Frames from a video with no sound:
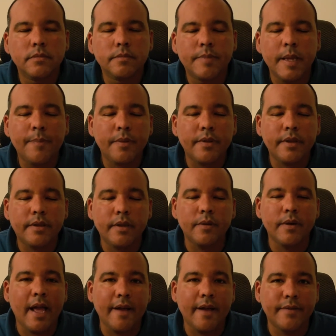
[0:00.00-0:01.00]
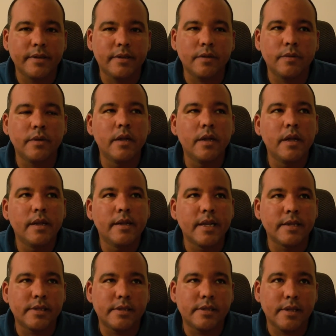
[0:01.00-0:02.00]
people that don't have it don't
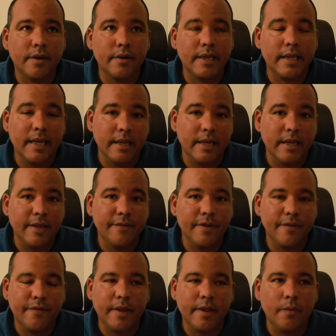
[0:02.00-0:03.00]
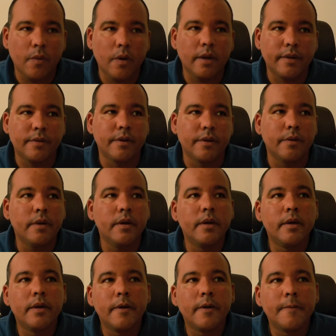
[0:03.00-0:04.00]
necessarily get it, even if they want to.
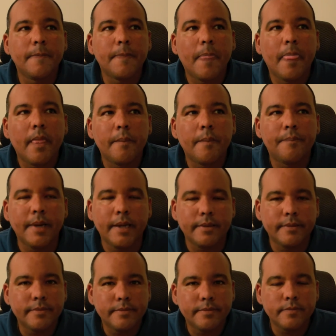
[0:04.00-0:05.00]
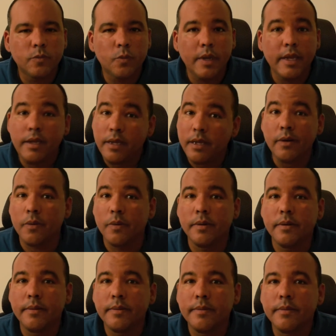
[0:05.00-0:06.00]
But we do,
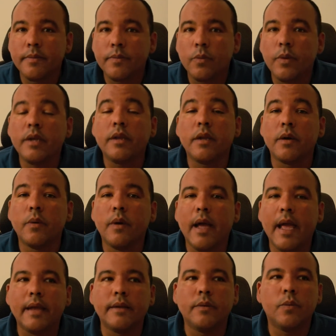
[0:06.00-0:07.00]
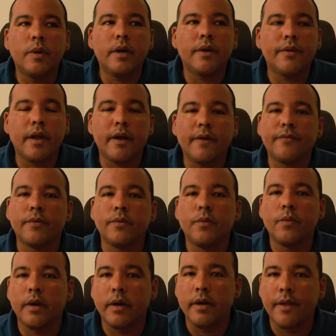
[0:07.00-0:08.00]
and we are there for
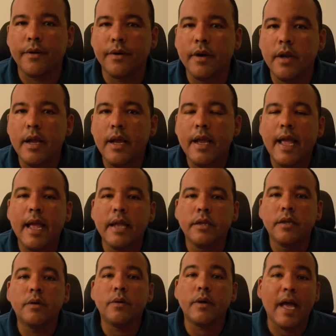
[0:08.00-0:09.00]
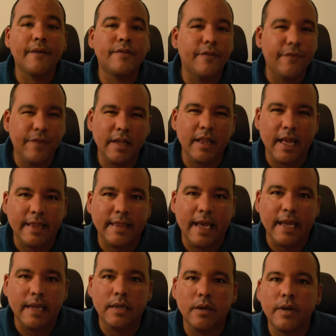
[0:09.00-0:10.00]
one another. And you don't have to feel like
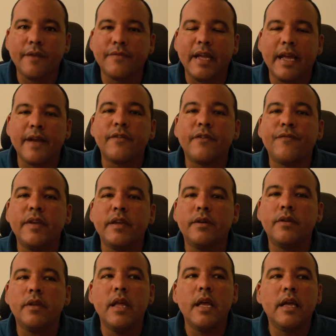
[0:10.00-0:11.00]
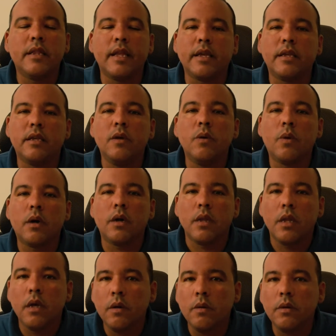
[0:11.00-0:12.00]
that. You don't have to ever feel like you are
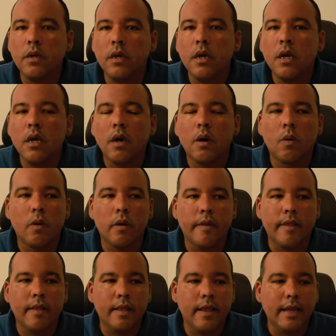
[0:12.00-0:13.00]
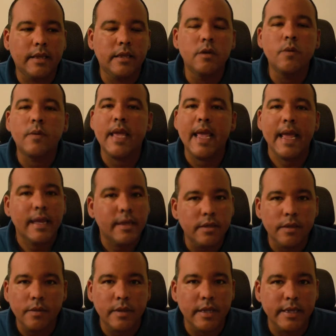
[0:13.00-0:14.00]
alone, or like you can't
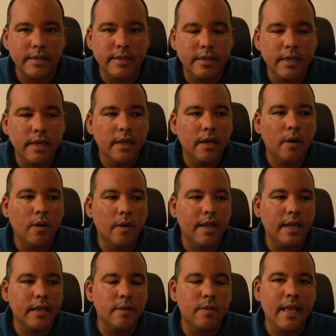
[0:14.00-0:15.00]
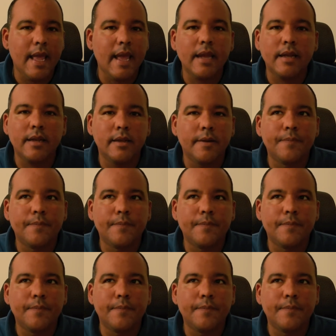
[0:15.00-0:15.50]
do this, or that you can't